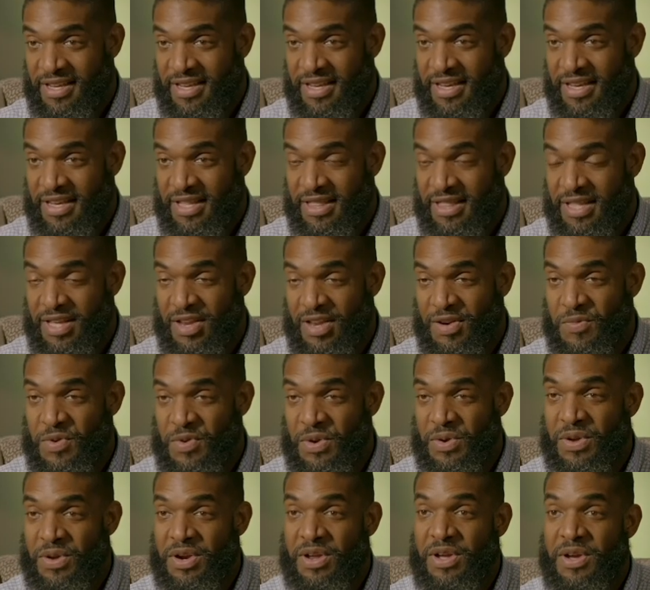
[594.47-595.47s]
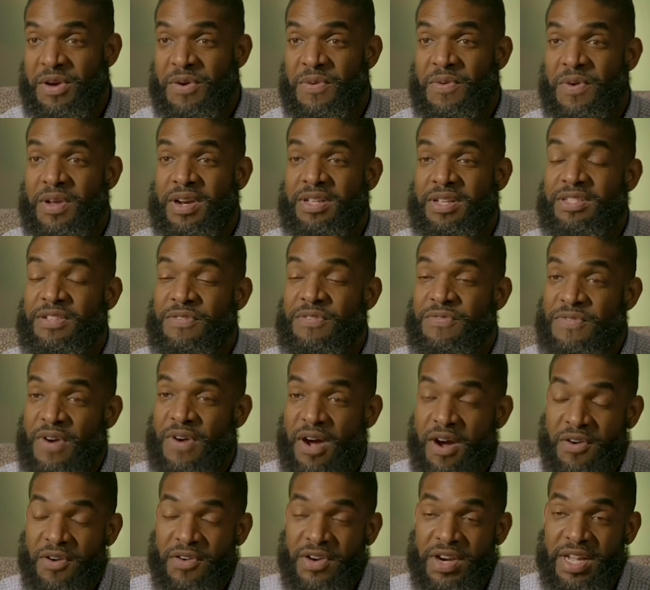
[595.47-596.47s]
and then we're gonna go on a
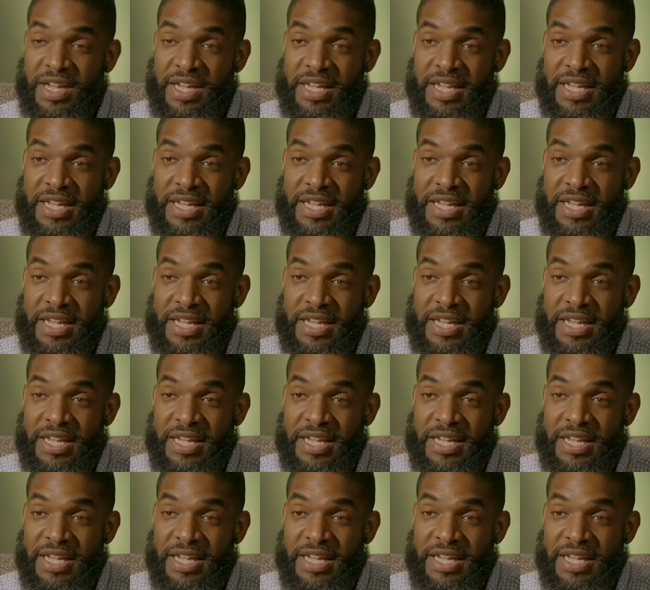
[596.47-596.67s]
safari,